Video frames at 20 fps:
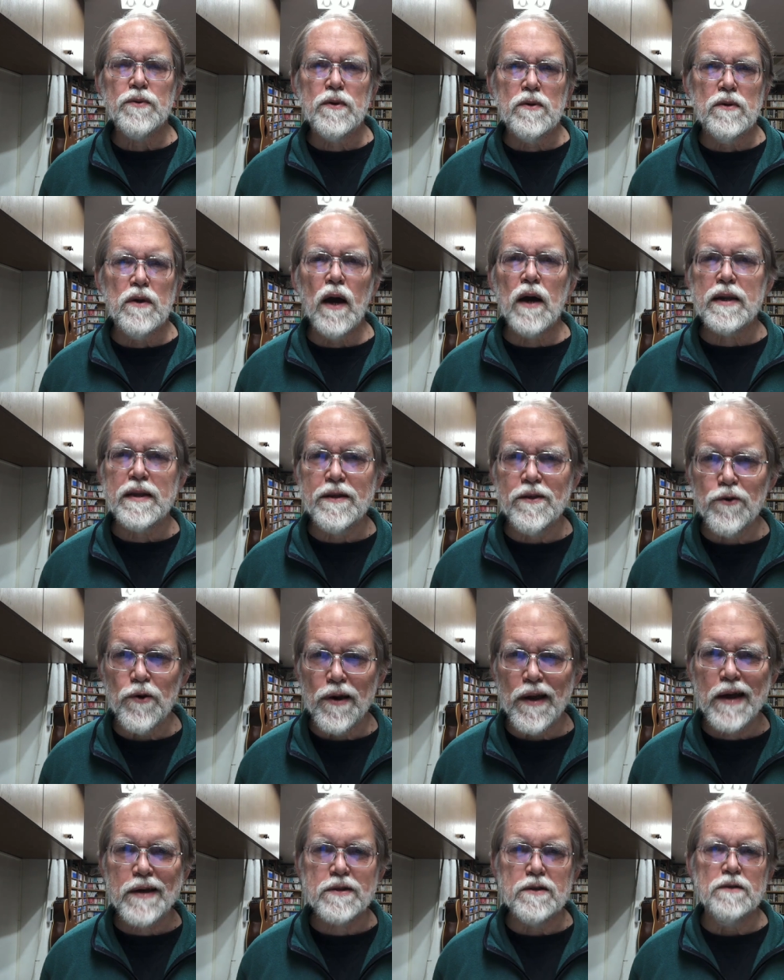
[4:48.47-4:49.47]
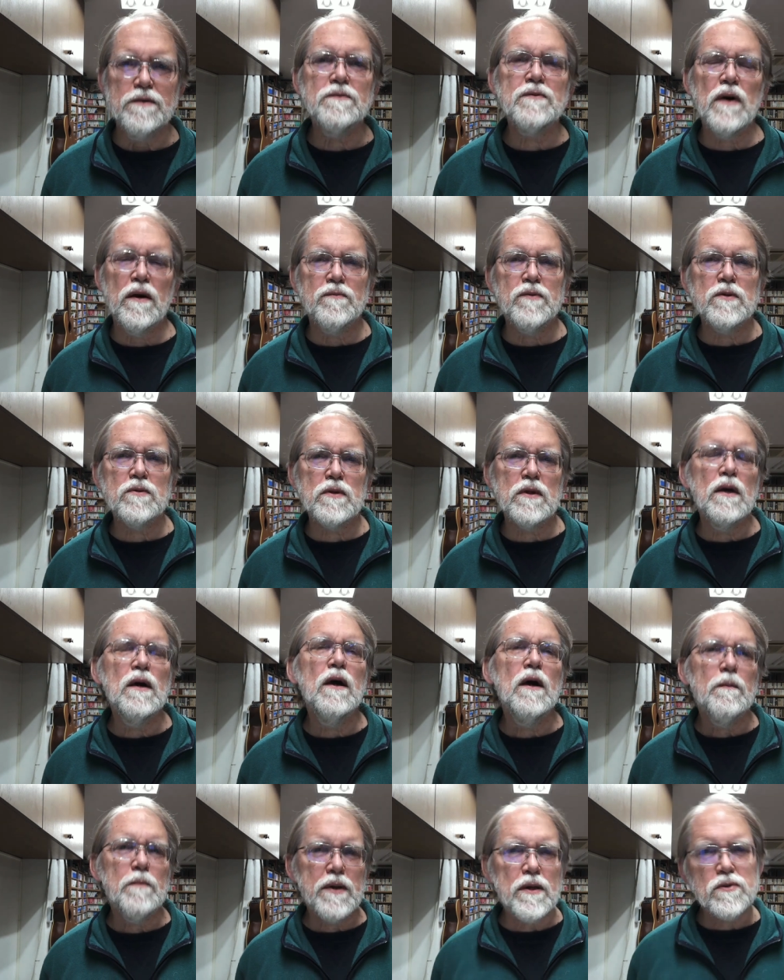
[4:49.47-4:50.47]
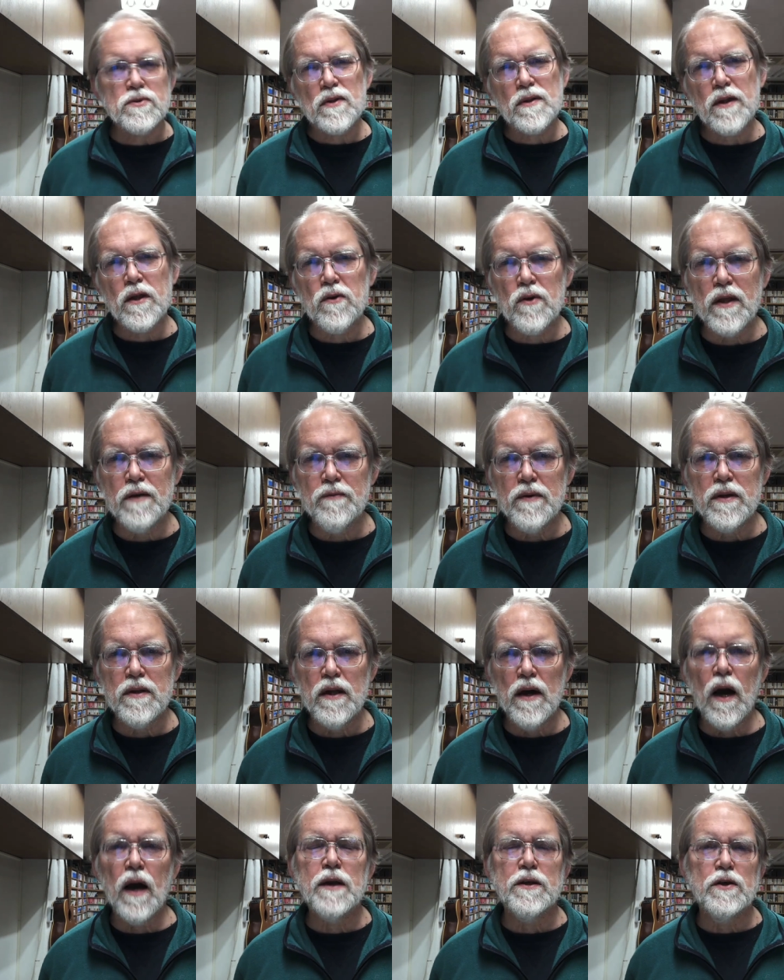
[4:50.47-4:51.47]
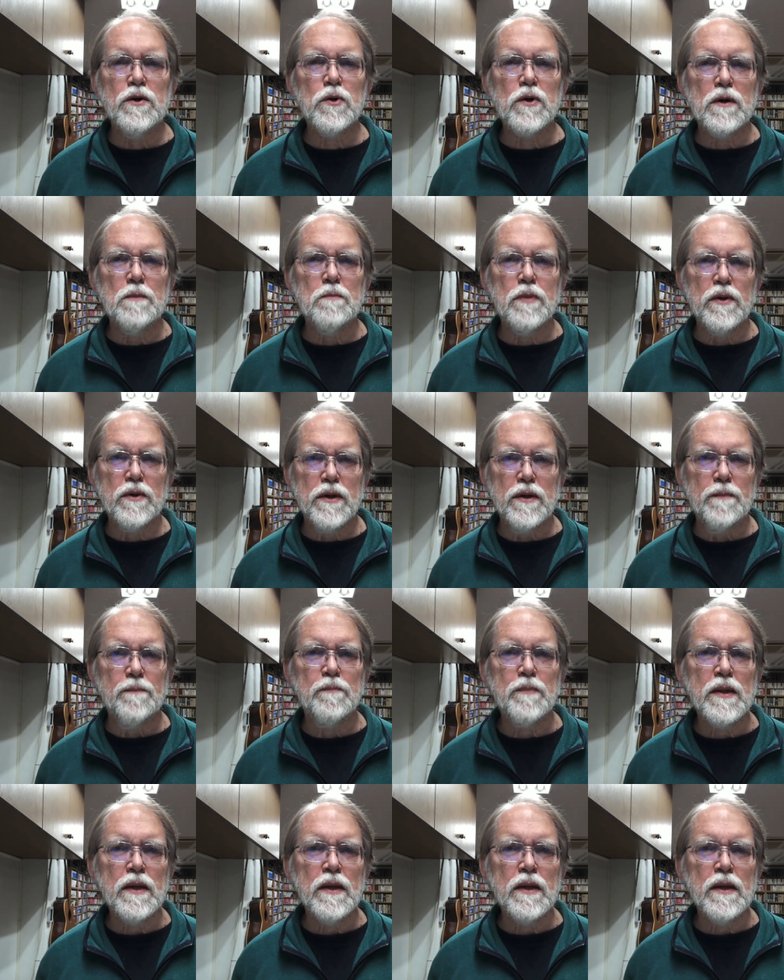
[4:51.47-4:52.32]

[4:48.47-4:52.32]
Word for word: They're not interactive, obviously, but also they don't have an audio component.